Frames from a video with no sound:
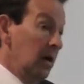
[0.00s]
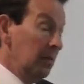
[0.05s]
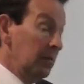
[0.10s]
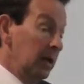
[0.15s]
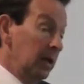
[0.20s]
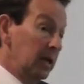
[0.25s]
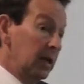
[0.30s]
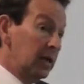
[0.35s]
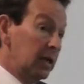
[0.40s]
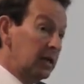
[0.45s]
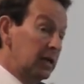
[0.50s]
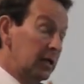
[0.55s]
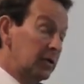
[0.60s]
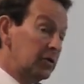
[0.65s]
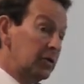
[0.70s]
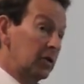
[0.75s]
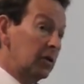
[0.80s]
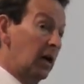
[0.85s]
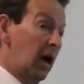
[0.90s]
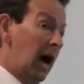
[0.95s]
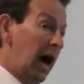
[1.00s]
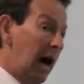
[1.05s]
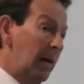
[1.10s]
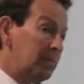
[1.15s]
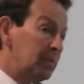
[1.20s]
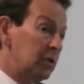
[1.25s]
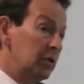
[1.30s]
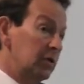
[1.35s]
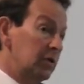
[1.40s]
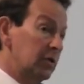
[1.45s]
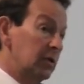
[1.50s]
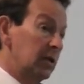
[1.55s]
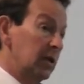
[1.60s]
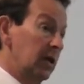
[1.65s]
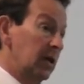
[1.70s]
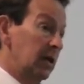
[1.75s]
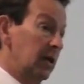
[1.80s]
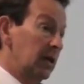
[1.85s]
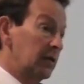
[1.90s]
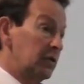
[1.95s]
But in addition to options
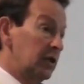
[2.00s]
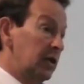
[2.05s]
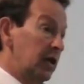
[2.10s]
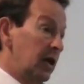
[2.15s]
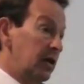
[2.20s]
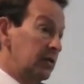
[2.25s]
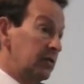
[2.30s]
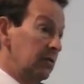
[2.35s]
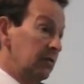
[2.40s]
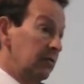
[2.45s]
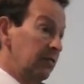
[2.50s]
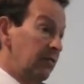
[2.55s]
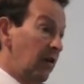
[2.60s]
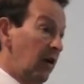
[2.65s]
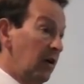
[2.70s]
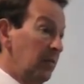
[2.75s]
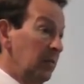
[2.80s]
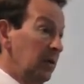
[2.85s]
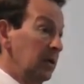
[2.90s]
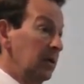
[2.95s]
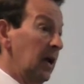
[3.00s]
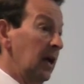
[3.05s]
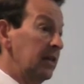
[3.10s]
in educational environment,